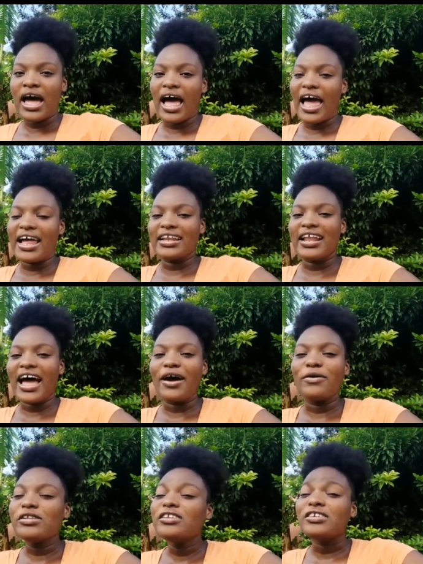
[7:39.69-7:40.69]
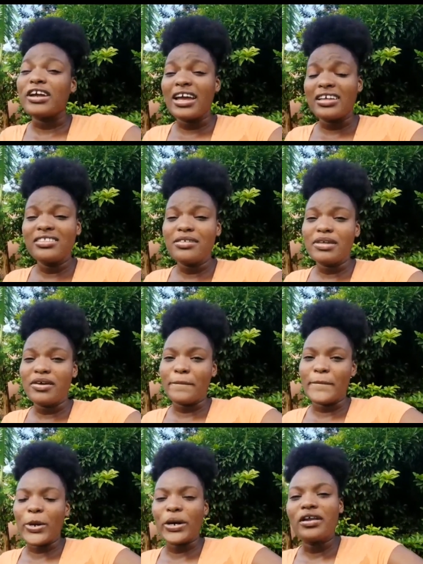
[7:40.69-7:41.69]
and I will try to make
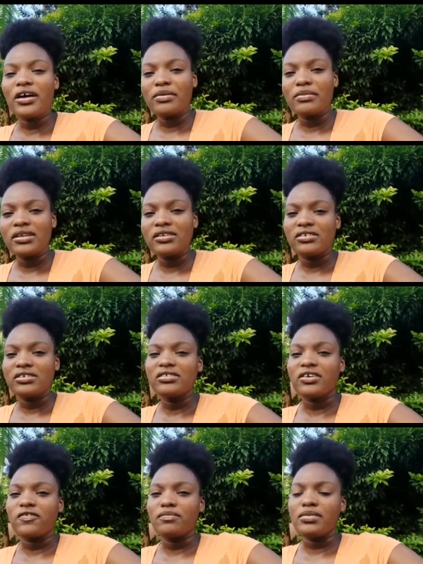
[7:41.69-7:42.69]
more documentaries of